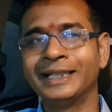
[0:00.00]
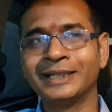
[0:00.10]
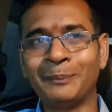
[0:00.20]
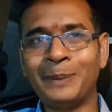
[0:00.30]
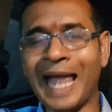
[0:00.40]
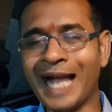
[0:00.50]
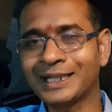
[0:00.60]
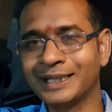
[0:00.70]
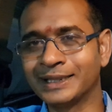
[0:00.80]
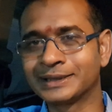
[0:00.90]
the
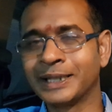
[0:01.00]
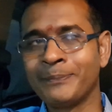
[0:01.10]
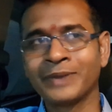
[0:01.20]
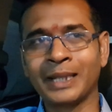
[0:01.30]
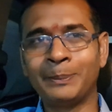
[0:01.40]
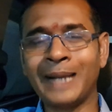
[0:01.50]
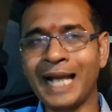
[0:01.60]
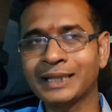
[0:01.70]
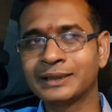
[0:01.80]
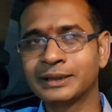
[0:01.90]
blankness the
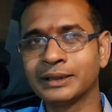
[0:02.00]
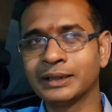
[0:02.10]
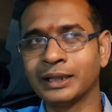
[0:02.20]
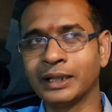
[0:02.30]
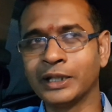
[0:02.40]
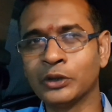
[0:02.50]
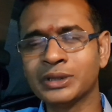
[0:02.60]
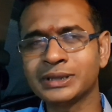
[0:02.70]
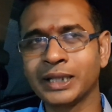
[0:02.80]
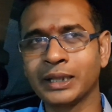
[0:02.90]
blank uh, you know